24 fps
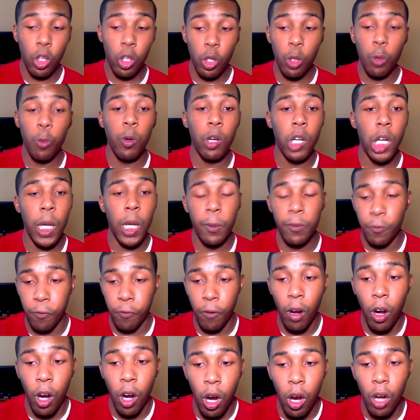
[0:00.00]
Lou
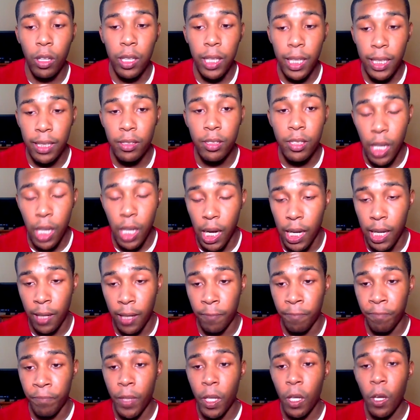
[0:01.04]
Williams for all he's
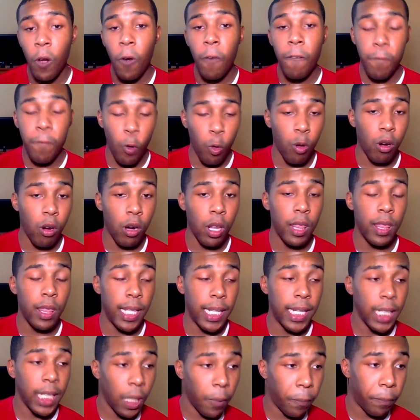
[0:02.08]
done for
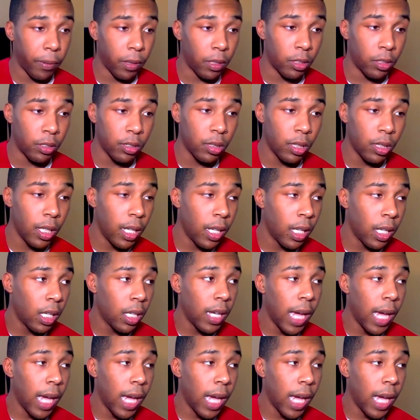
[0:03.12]
the Clippers.